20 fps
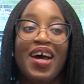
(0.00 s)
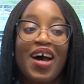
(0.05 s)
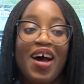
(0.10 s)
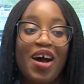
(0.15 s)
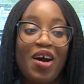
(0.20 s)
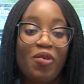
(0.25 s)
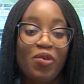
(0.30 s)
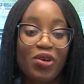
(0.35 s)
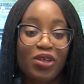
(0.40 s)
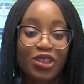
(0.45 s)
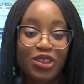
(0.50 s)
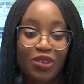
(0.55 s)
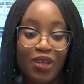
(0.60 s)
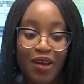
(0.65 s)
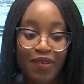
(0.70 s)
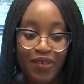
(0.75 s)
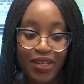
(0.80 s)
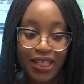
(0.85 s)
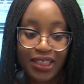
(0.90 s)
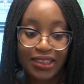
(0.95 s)
Uh, we also
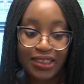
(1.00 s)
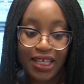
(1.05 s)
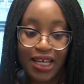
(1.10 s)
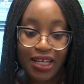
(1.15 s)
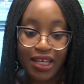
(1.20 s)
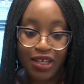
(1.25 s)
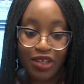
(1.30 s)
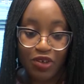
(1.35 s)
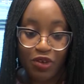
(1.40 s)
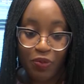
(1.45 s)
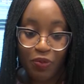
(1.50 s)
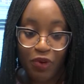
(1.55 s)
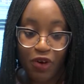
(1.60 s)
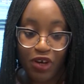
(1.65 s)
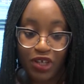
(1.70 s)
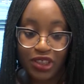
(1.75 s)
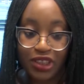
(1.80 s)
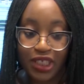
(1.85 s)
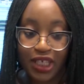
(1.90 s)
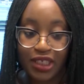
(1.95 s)
have an exciting new
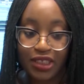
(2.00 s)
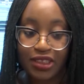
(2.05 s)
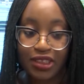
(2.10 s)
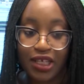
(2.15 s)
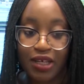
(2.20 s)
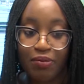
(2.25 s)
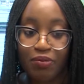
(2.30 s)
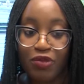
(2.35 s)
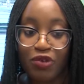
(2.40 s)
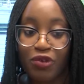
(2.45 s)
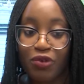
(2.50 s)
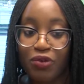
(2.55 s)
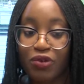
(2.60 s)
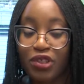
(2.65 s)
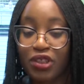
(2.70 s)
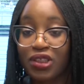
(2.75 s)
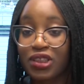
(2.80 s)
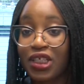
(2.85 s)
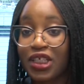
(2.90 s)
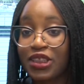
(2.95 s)
project um, through
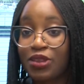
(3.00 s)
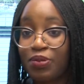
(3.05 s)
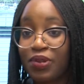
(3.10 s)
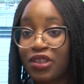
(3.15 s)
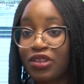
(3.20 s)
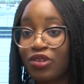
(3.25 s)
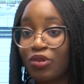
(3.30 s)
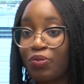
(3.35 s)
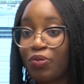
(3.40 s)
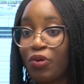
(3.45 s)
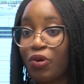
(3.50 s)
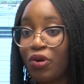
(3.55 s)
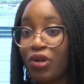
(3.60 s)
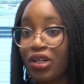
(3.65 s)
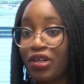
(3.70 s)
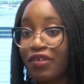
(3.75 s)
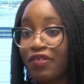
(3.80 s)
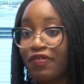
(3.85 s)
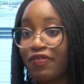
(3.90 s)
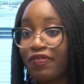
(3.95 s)
the Chesapeake
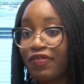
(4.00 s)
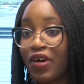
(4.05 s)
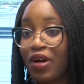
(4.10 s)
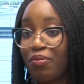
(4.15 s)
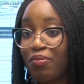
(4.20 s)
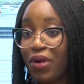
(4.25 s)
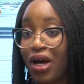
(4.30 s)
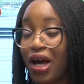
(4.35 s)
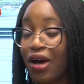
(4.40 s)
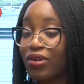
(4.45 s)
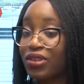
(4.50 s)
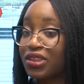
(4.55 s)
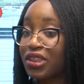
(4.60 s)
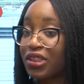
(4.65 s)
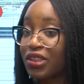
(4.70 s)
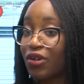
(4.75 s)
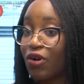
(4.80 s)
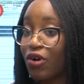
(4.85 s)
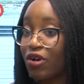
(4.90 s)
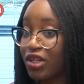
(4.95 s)
Supportive um,
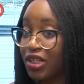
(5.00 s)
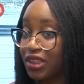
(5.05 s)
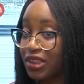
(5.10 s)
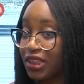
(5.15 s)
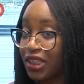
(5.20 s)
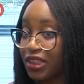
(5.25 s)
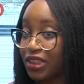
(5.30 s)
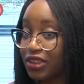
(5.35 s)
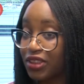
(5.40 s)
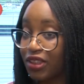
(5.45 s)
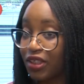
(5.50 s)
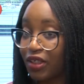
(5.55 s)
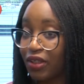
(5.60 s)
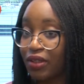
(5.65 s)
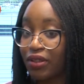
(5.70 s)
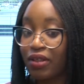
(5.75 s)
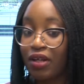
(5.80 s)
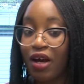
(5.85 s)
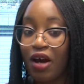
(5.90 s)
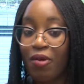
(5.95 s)
Housing
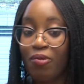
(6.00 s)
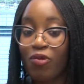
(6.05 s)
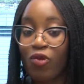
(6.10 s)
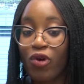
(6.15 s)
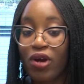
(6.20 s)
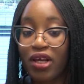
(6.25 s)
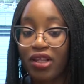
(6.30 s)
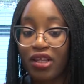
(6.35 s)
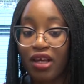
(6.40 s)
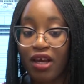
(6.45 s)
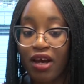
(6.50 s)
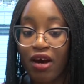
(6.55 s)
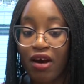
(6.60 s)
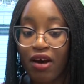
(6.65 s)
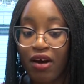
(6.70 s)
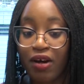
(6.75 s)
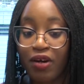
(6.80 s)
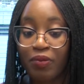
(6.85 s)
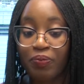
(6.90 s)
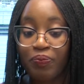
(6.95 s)
Organization, um, where they
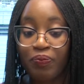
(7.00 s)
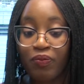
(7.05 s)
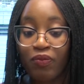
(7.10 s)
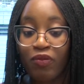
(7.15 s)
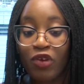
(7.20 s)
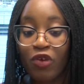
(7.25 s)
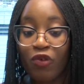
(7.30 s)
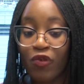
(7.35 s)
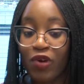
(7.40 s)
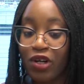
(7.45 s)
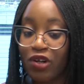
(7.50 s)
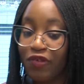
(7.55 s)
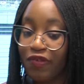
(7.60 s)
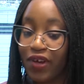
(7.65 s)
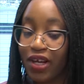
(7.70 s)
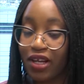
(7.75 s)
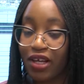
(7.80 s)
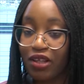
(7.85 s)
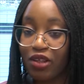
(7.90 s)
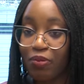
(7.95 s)
are
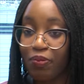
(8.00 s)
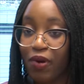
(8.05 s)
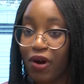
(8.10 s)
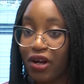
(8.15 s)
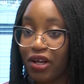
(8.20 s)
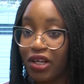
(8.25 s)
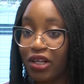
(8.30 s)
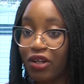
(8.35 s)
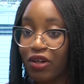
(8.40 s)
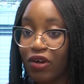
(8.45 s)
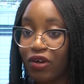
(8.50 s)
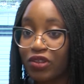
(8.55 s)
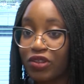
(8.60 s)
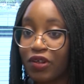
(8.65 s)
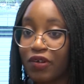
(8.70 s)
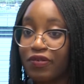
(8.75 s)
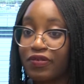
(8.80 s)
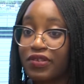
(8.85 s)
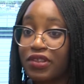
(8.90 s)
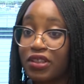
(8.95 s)
renovating the parking lot
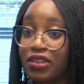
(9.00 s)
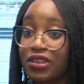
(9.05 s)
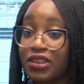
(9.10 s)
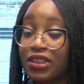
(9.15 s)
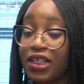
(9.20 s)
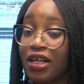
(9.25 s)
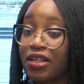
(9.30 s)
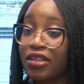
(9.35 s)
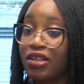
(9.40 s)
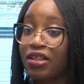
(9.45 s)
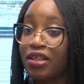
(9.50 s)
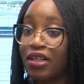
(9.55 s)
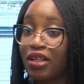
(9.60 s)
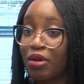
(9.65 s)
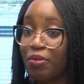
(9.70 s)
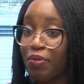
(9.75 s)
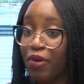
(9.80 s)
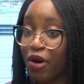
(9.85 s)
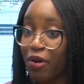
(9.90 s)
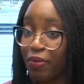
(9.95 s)
of the Sanderlin
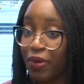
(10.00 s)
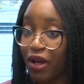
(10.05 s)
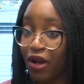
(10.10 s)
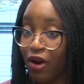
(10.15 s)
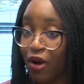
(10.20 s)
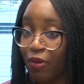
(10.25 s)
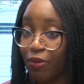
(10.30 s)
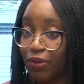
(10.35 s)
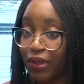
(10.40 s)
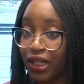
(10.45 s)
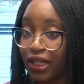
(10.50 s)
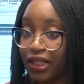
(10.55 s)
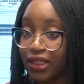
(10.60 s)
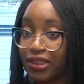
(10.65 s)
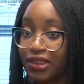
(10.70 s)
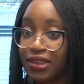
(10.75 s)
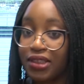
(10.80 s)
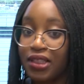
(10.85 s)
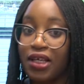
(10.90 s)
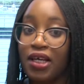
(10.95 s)
apartment
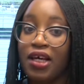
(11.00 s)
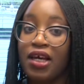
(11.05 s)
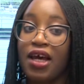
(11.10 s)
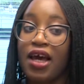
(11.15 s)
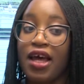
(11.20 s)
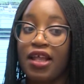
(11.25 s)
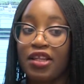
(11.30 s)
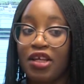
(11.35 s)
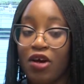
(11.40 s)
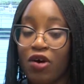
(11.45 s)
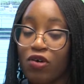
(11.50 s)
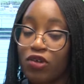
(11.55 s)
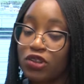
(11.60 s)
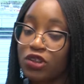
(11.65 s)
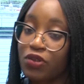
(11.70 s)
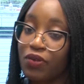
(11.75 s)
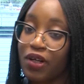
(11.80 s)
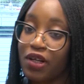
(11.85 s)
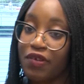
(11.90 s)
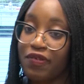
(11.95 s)
complex, and they're
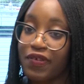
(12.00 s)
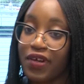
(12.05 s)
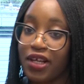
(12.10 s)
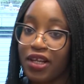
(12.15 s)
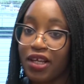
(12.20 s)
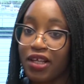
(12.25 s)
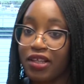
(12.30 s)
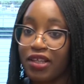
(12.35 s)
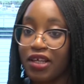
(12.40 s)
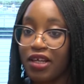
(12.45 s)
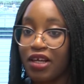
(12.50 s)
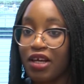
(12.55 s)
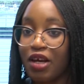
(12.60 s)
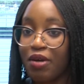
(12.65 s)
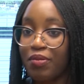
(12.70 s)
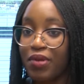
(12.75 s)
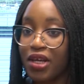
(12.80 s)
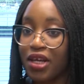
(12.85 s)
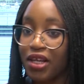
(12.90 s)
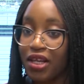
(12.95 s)
also renovating the
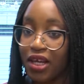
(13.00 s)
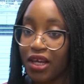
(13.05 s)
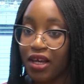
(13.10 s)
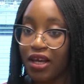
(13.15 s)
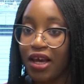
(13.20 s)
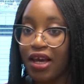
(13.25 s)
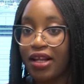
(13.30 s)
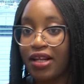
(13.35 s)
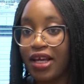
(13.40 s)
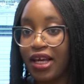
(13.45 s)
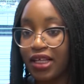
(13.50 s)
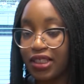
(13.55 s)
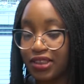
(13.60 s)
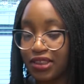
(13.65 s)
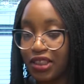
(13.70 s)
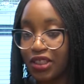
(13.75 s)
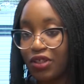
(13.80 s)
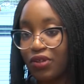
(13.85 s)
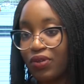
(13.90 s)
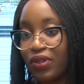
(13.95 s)
heating and
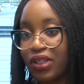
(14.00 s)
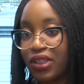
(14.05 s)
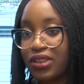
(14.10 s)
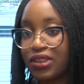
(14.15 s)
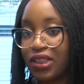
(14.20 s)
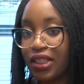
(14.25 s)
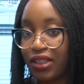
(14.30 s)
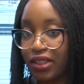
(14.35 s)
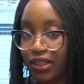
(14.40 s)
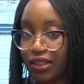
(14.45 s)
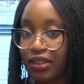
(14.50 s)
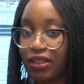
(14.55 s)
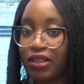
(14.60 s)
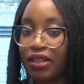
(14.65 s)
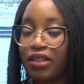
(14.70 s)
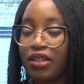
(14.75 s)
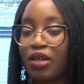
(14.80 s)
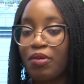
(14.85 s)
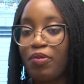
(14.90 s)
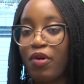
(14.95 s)
AC units in the
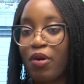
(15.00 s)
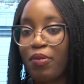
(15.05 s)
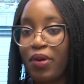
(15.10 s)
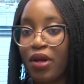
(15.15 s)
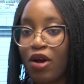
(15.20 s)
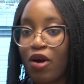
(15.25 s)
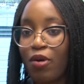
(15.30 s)
in the apartment